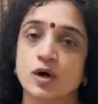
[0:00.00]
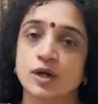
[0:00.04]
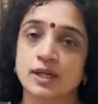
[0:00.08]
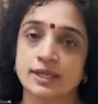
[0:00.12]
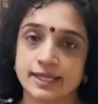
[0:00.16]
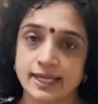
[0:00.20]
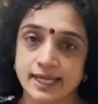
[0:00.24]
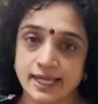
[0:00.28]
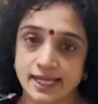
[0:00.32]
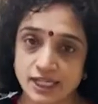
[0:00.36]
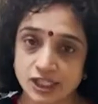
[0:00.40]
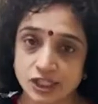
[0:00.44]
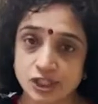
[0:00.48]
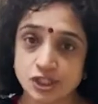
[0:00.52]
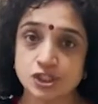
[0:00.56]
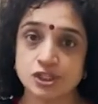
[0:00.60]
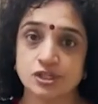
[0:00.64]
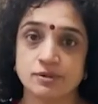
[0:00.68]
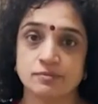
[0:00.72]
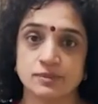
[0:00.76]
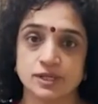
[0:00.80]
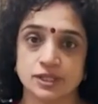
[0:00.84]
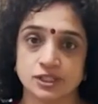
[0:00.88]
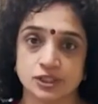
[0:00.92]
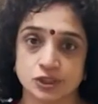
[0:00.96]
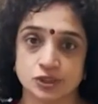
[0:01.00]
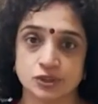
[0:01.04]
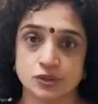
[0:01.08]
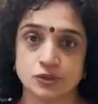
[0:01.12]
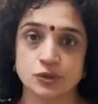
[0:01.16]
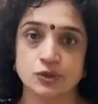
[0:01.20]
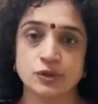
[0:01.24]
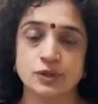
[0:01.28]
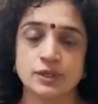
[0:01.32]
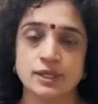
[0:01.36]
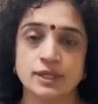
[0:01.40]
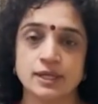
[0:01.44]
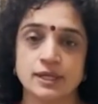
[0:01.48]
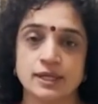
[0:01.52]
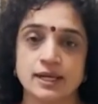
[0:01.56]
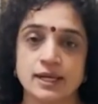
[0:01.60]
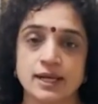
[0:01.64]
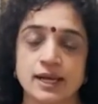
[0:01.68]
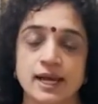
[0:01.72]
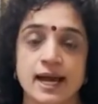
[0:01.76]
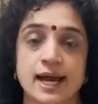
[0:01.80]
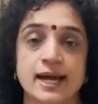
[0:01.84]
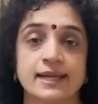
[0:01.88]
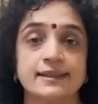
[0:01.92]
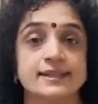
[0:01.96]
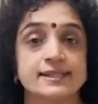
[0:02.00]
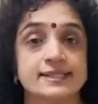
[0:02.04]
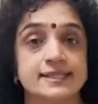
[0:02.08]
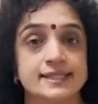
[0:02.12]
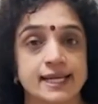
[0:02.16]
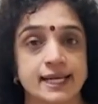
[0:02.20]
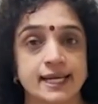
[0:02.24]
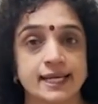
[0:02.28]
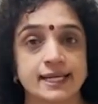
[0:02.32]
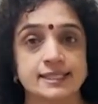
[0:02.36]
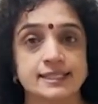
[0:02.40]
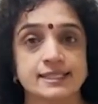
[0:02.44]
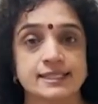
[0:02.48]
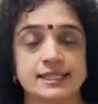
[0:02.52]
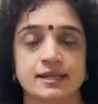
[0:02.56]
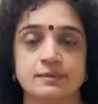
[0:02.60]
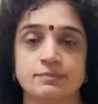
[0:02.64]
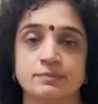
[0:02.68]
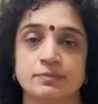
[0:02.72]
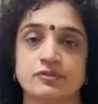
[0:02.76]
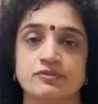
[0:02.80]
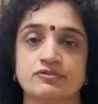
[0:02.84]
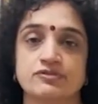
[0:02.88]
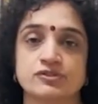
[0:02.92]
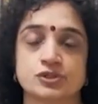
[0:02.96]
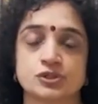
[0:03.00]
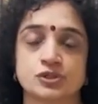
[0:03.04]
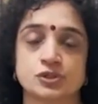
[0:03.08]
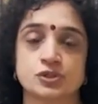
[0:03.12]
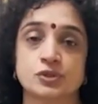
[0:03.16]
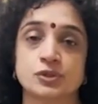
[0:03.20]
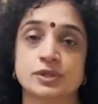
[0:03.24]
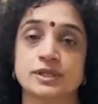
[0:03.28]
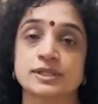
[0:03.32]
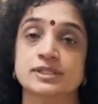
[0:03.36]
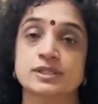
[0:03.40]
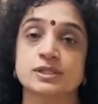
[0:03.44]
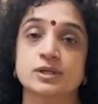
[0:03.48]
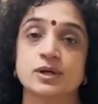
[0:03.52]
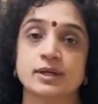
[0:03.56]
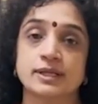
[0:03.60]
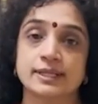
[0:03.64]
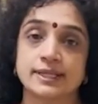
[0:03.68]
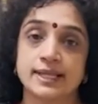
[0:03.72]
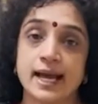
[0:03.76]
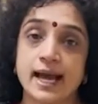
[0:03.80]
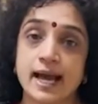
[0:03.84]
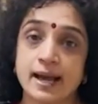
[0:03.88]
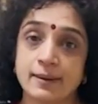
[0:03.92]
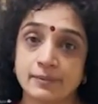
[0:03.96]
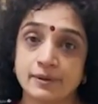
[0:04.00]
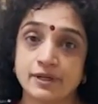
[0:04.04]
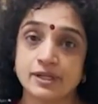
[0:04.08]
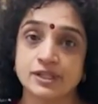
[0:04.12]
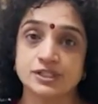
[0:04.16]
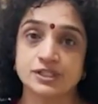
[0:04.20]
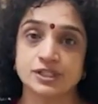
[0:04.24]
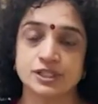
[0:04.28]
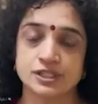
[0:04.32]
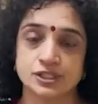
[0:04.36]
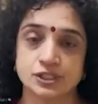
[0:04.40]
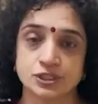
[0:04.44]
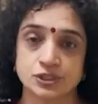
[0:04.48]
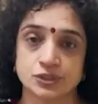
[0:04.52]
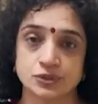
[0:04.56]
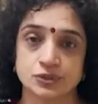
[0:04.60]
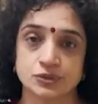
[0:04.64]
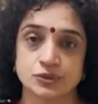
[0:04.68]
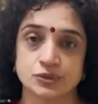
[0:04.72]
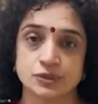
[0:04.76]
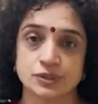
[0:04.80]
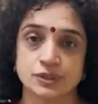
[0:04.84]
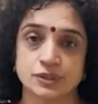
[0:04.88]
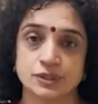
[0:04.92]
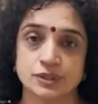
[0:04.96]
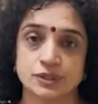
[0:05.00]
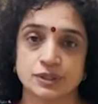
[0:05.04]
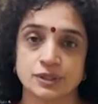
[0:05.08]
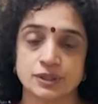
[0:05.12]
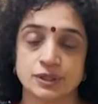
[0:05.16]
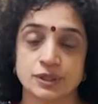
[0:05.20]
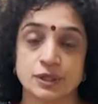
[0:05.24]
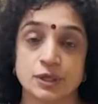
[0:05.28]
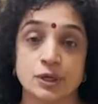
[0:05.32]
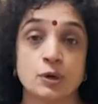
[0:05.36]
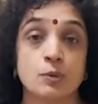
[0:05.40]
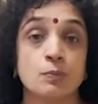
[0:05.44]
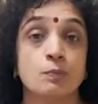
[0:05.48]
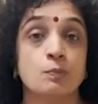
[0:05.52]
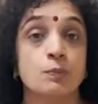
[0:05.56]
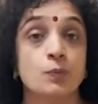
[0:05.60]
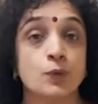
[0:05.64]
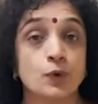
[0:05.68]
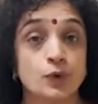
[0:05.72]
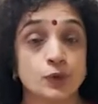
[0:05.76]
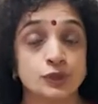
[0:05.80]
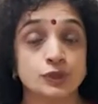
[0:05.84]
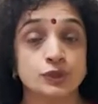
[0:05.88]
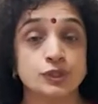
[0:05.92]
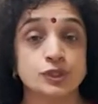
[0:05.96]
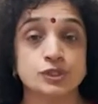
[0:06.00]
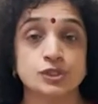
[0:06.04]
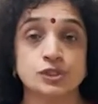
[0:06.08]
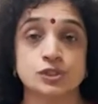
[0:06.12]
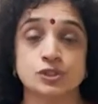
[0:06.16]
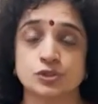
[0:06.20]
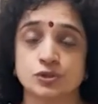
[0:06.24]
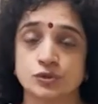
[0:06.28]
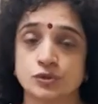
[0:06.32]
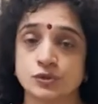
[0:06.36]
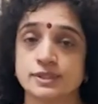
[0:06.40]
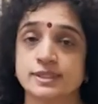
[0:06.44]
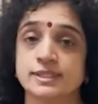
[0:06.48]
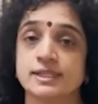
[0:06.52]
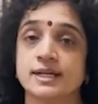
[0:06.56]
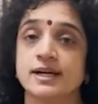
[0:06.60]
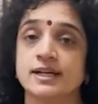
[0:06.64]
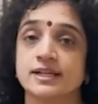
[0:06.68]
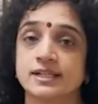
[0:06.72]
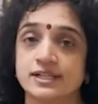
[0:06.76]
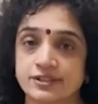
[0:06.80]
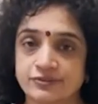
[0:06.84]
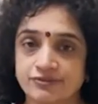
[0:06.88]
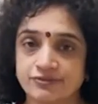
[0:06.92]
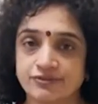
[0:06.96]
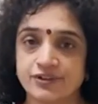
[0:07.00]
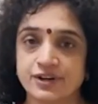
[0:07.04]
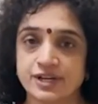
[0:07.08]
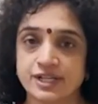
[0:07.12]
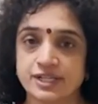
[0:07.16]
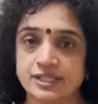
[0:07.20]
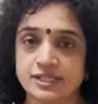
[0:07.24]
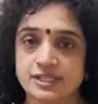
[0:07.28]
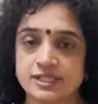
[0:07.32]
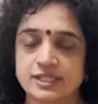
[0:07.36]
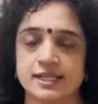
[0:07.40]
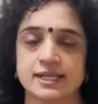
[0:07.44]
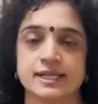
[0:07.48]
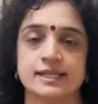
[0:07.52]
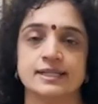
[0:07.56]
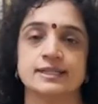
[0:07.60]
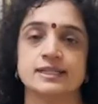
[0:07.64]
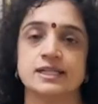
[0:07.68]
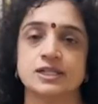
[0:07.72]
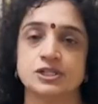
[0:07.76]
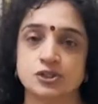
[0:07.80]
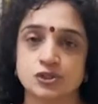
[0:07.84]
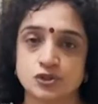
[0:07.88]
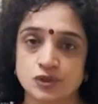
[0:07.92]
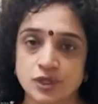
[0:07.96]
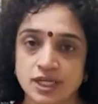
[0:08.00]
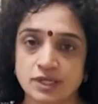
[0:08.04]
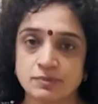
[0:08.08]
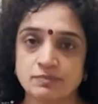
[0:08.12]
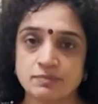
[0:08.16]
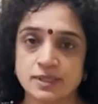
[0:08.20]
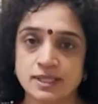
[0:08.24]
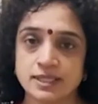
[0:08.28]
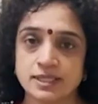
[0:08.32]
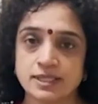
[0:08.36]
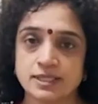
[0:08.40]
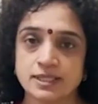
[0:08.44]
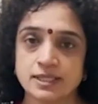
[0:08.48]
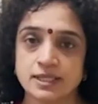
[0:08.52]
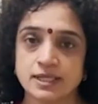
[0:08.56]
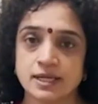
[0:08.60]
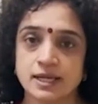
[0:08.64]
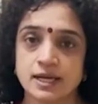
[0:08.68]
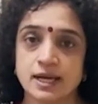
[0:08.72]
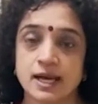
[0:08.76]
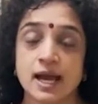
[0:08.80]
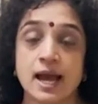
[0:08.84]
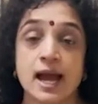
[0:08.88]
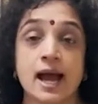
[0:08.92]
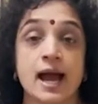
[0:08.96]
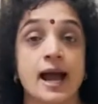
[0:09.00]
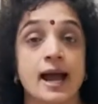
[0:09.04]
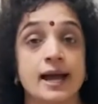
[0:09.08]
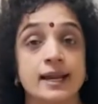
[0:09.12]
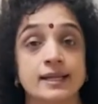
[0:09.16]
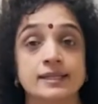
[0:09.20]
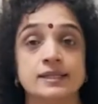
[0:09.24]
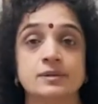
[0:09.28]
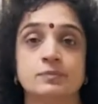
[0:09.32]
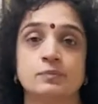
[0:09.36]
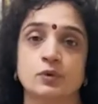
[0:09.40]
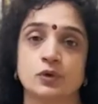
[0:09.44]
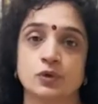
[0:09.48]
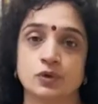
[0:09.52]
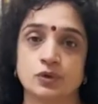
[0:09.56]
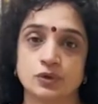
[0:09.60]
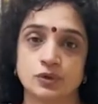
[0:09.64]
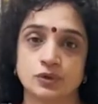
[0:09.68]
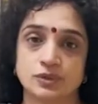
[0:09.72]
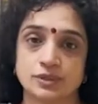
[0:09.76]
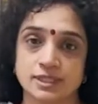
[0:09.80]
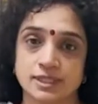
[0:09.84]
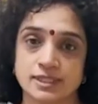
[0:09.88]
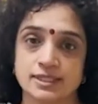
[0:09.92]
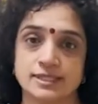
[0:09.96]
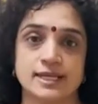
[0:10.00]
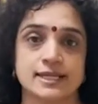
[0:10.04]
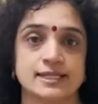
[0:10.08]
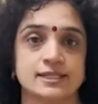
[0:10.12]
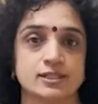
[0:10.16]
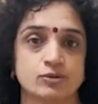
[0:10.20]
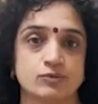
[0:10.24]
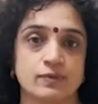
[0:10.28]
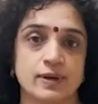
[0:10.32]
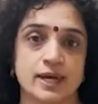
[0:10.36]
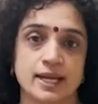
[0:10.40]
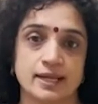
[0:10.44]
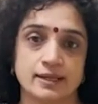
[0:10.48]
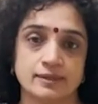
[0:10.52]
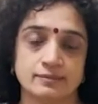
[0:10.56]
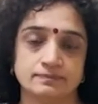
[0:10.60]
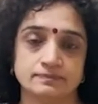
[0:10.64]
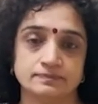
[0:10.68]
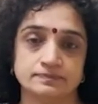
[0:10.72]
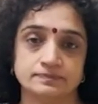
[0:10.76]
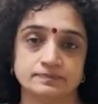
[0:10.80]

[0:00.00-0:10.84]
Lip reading: called the ischemic stroke, and the second type of stroke is called the hemorrhagic stroke. Both the strokes are different in the treatment and the prognosis as well.